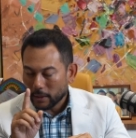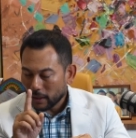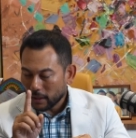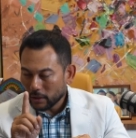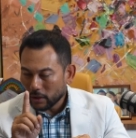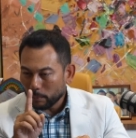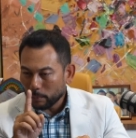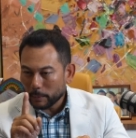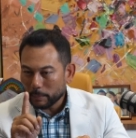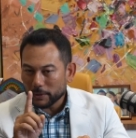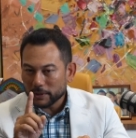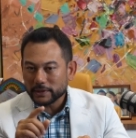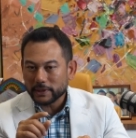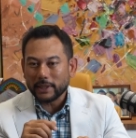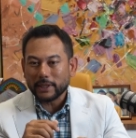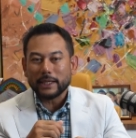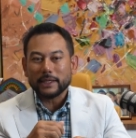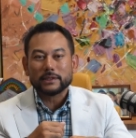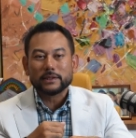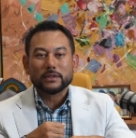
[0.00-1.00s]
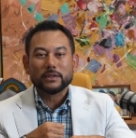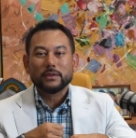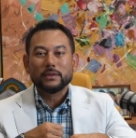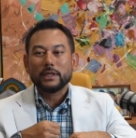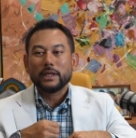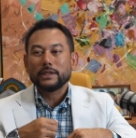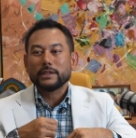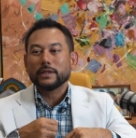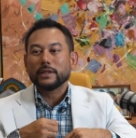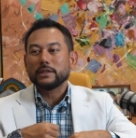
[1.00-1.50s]
A lot of people say, let's
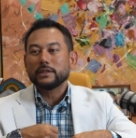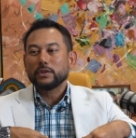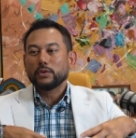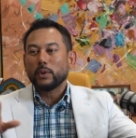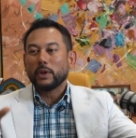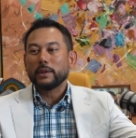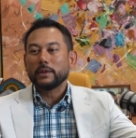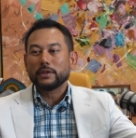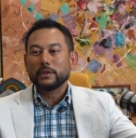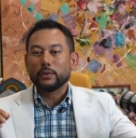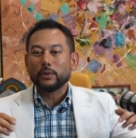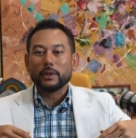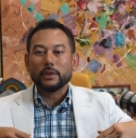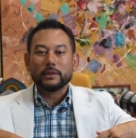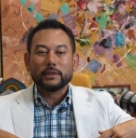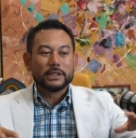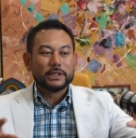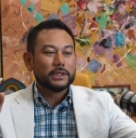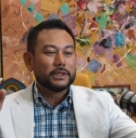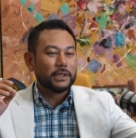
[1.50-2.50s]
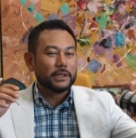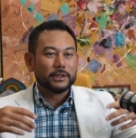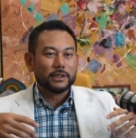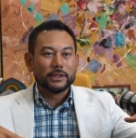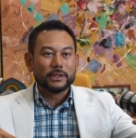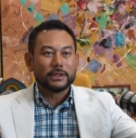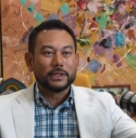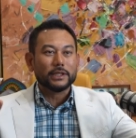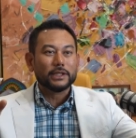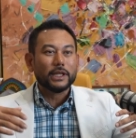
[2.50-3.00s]
insurance dual digital,
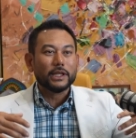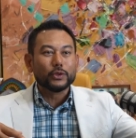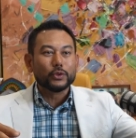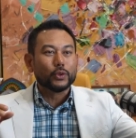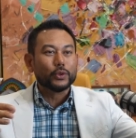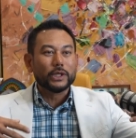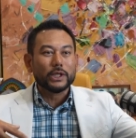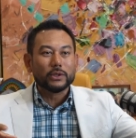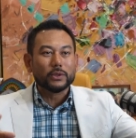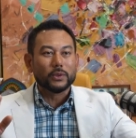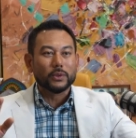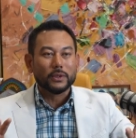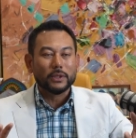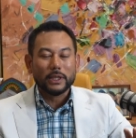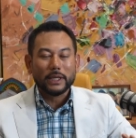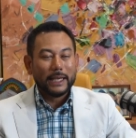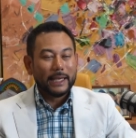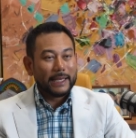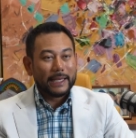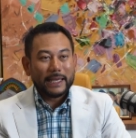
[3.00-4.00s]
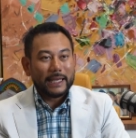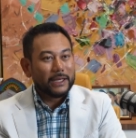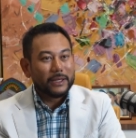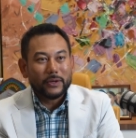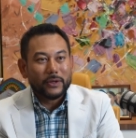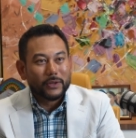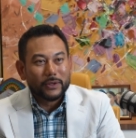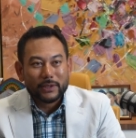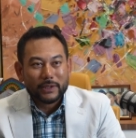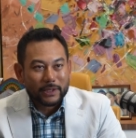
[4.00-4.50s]
ditto. It
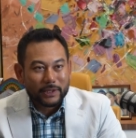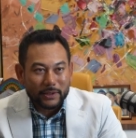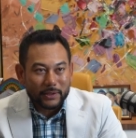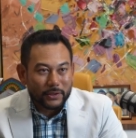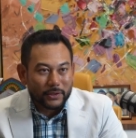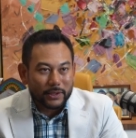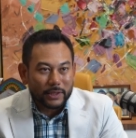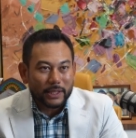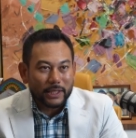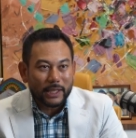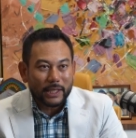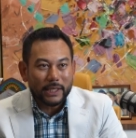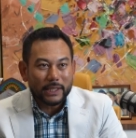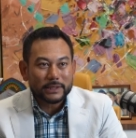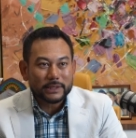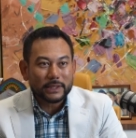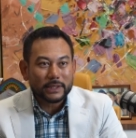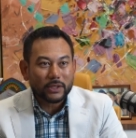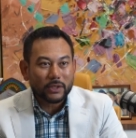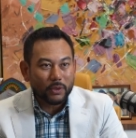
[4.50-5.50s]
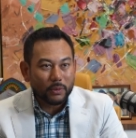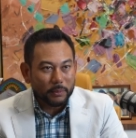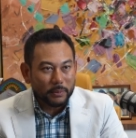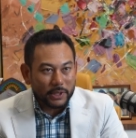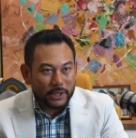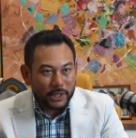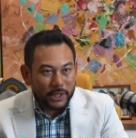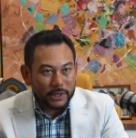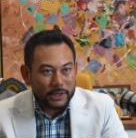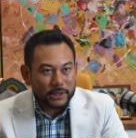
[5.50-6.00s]
cannot. It's a
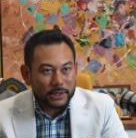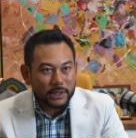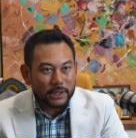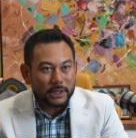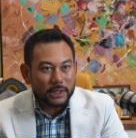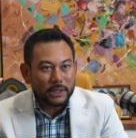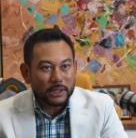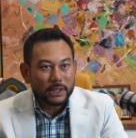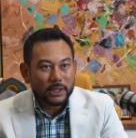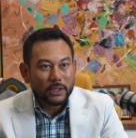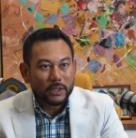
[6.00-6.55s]
combination